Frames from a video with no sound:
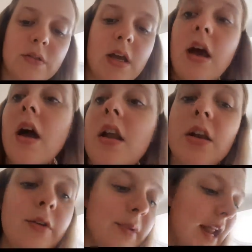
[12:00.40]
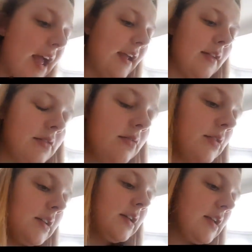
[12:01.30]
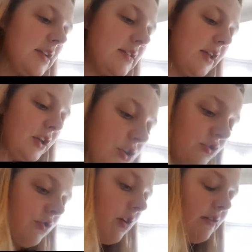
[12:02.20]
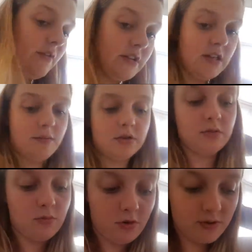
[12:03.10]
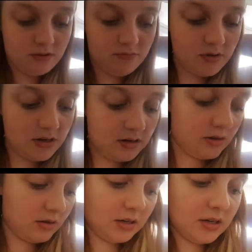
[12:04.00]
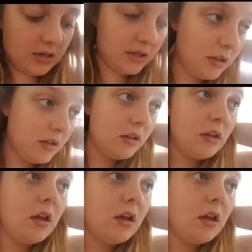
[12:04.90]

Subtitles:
Potter, Illuminae. So you could try and finish that by tomorrow, but it's really unlikely.